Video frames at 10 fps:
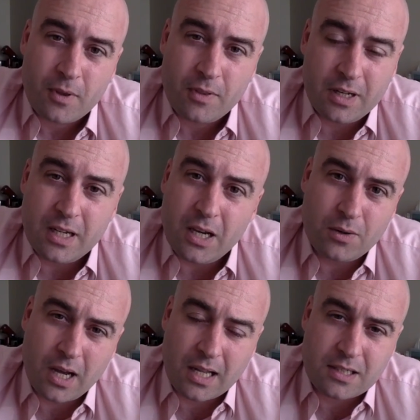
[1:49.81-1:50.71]
The
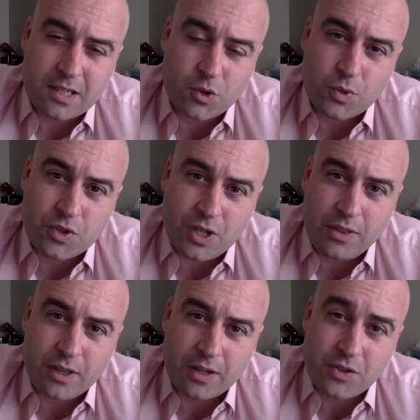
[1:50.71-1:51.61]
neo-Nazis would see
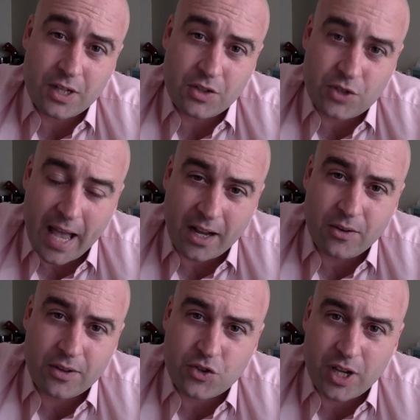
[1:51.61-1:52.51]
things
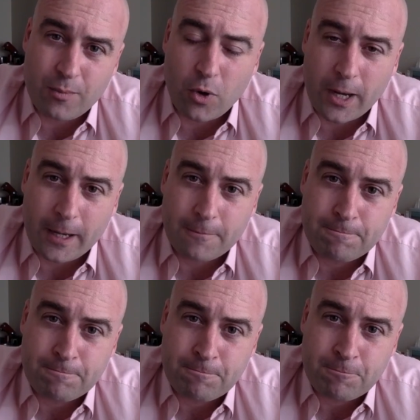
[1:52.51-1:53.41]
exactly the same way.
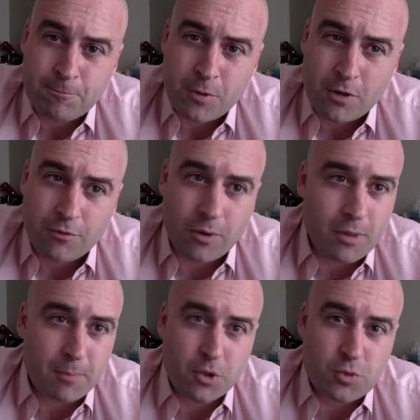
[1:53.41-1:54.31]
From
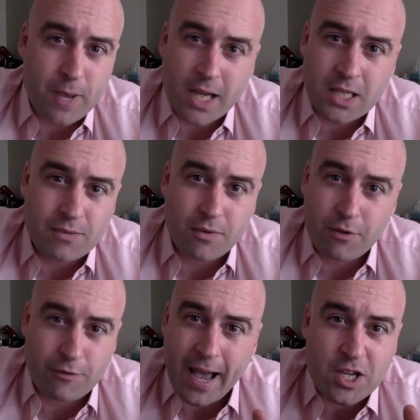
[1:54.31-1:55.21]
the perspective of the
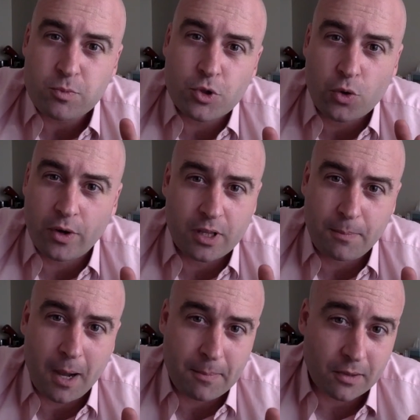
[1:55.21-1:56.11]
vast majority of the
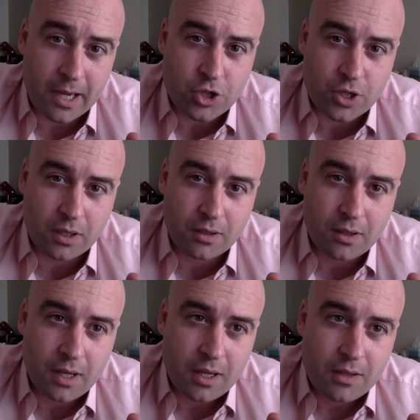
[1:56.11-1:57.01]
population,
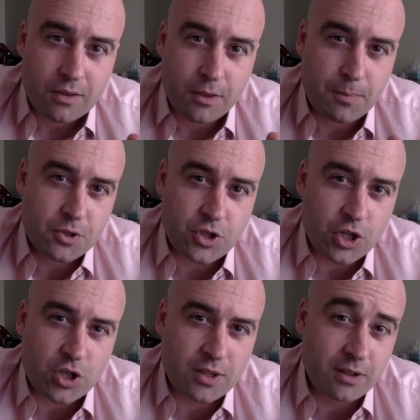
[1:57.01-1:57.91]
the
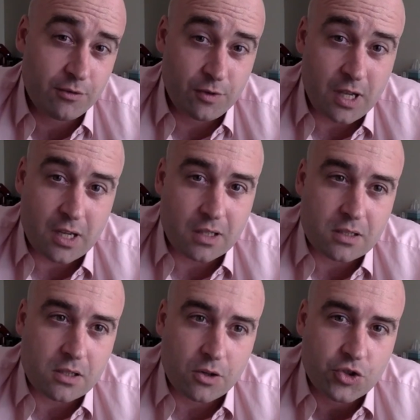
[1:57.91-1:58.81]
position that
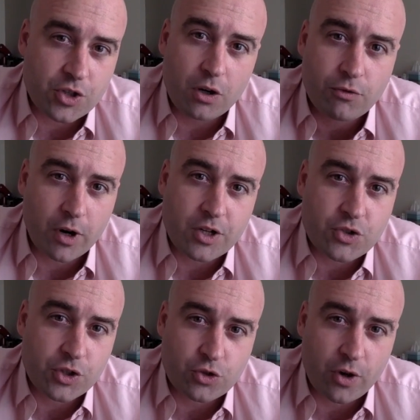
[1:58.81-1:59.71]
vegans are
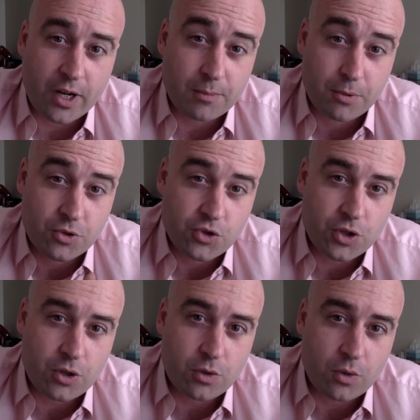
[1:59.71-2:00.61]
self-righteously trying to
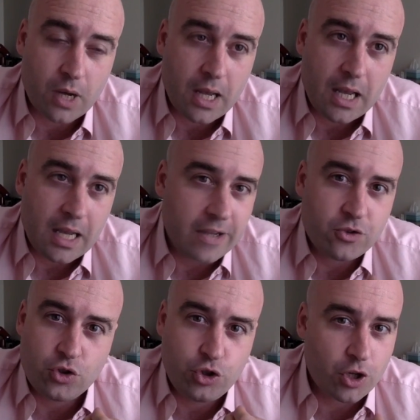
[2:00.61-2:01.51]
pursue
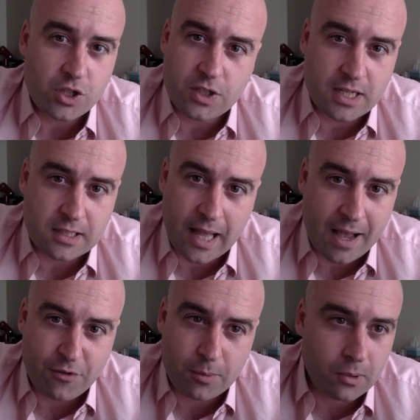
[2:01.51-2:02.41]
is just as
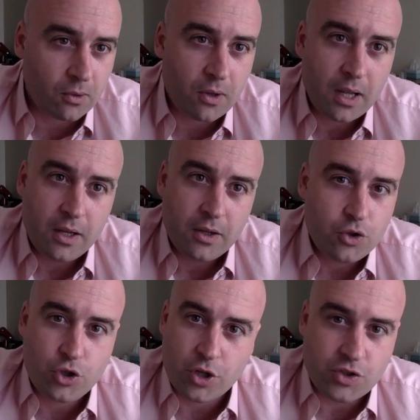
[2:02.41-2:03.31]
laughable,
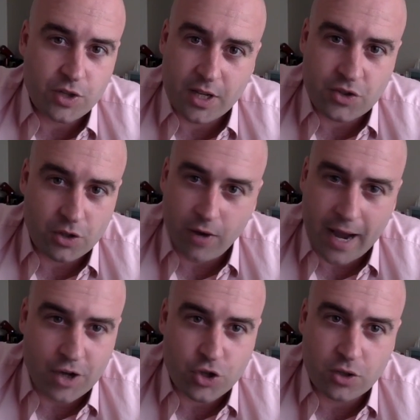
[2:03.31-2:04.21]
just as
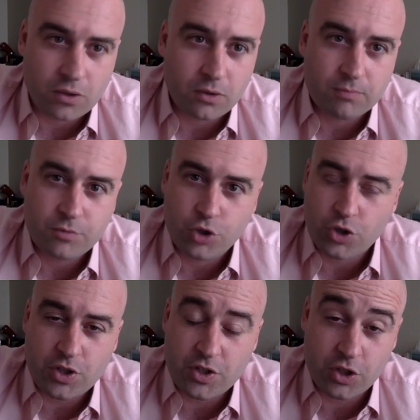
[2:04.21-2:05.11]
irrational,
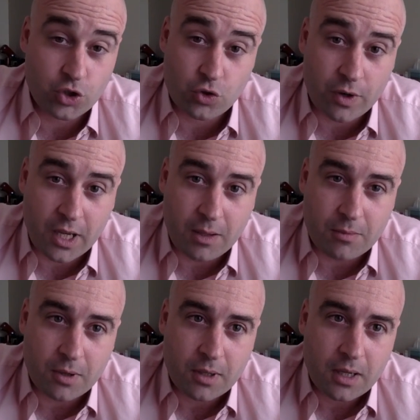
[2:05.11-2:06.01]
just as
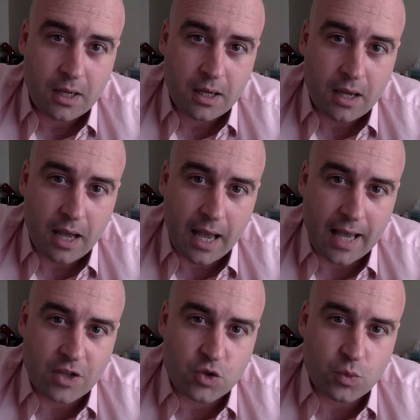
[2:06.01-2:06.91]
extreme
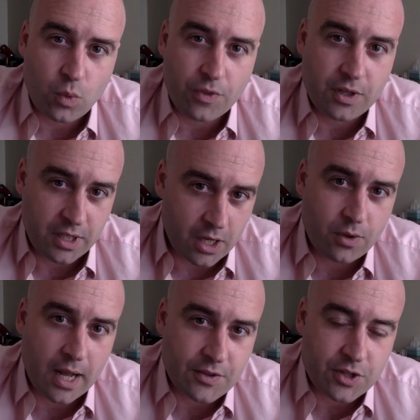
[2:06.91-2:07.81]
as what the
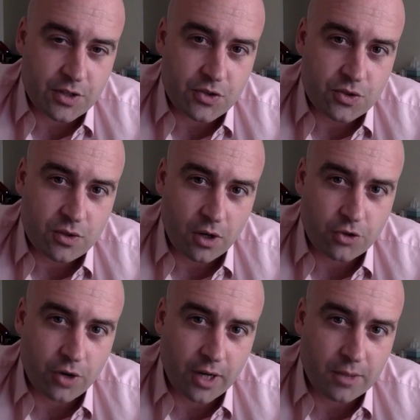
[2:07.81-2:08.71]
neo-Nazis are
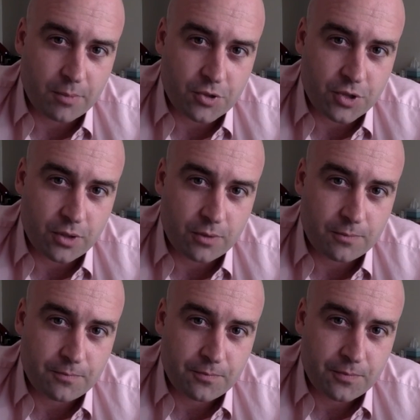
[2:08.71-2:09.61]
trying to pursue.
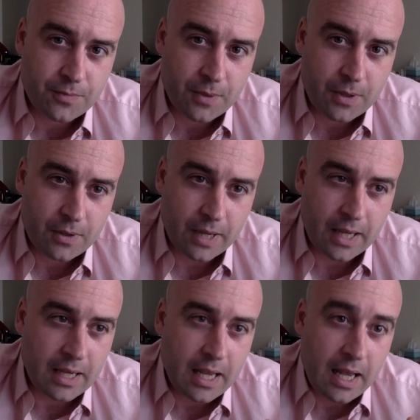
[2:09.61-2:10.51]

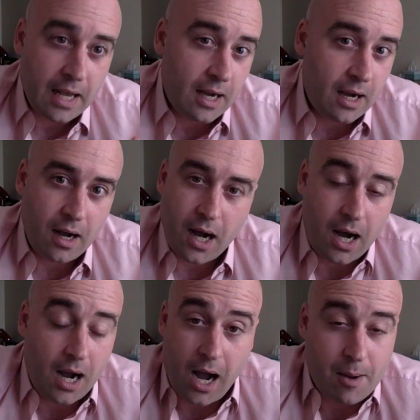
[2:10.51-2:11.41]
Okay?
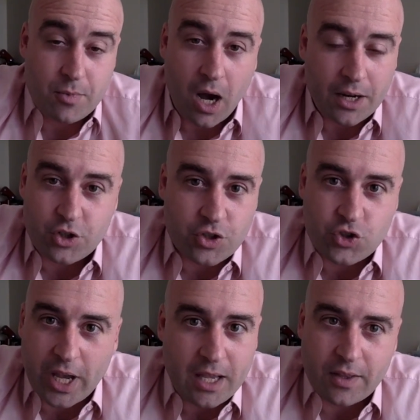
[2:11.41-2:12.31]
I'm not
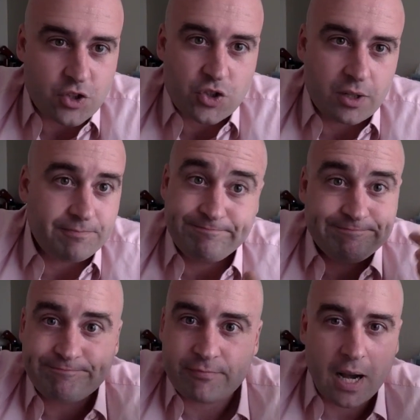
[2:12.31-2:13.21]
just saying this to,
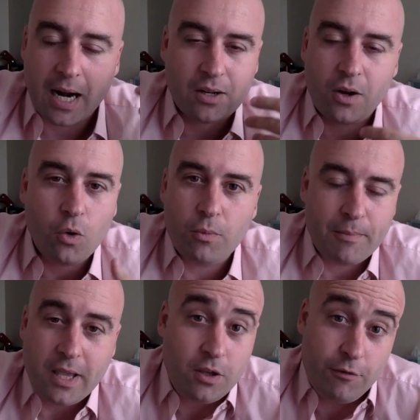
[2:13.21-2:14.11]
I don't know,
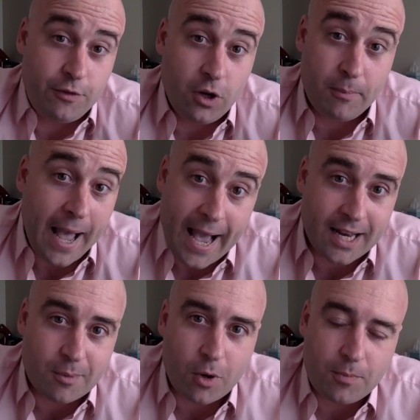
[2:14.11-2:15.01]
make you feel
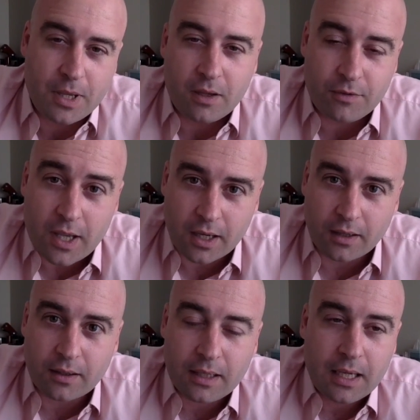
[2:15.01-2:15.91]
bad about being vegan.